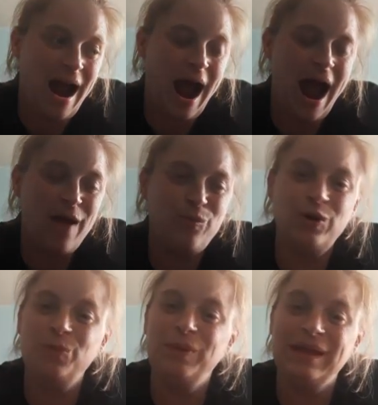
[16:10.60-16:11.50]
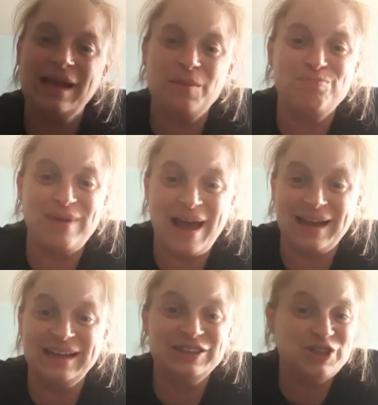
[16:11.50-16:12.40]
I will be getting
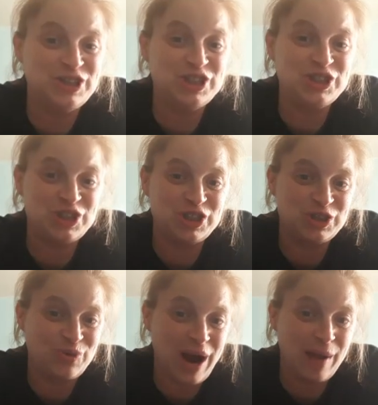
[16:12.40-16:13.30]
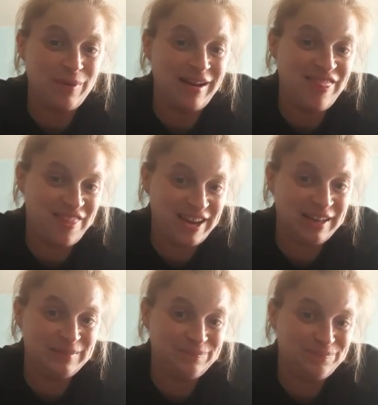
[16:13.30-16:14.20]
back into the subscribing
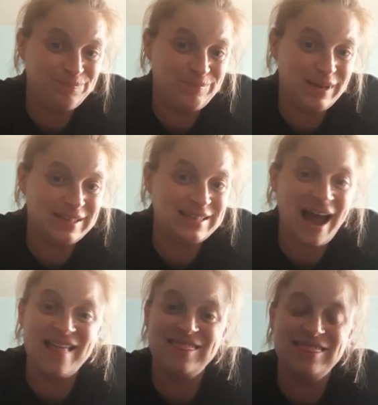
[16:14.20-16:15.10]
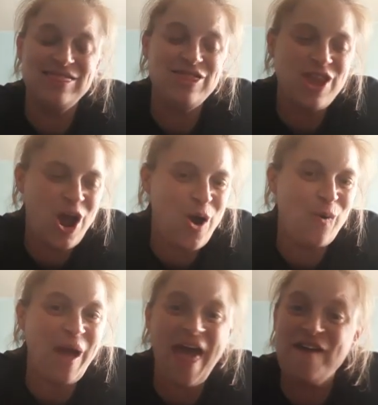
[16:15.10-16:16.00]
thing because I
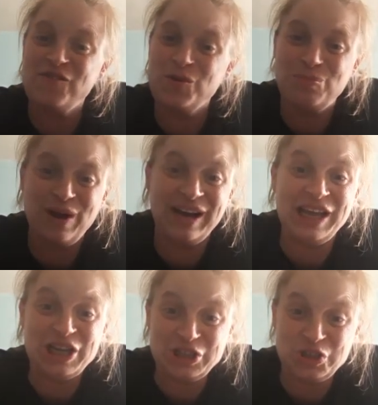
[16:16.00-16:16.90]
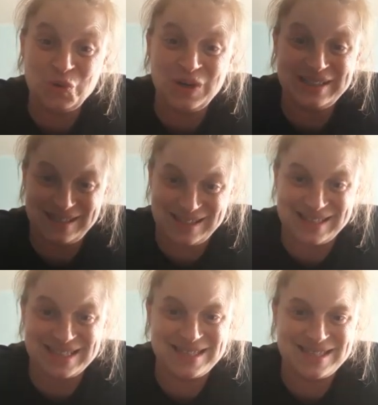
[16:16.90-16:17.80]
know everybody enjoys
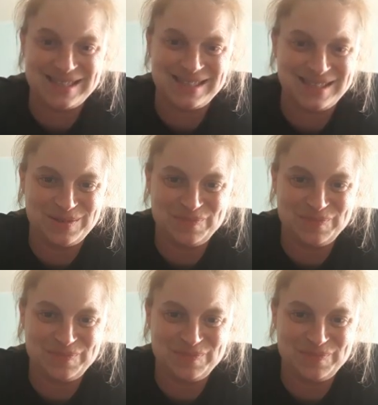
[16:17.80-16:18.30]
this.